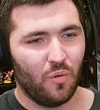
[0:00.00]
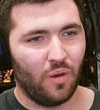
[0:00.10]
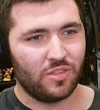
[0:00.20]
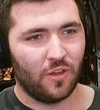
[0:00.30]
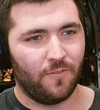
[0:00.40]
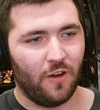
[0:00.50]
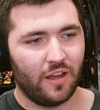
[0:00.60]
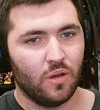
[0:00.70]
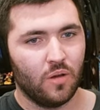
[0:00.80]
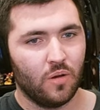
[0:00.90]
What the
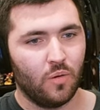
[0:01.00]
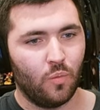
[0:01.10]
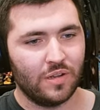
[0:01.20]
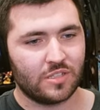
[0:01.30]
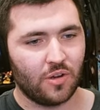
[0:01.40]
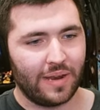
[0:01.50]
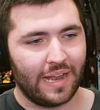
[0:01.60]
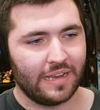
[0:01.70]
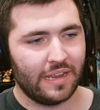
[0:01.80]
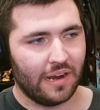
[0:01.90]
fuck? What's going
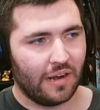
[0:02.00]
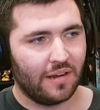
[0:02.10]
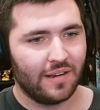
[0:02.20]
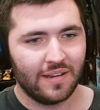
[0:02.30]
on here?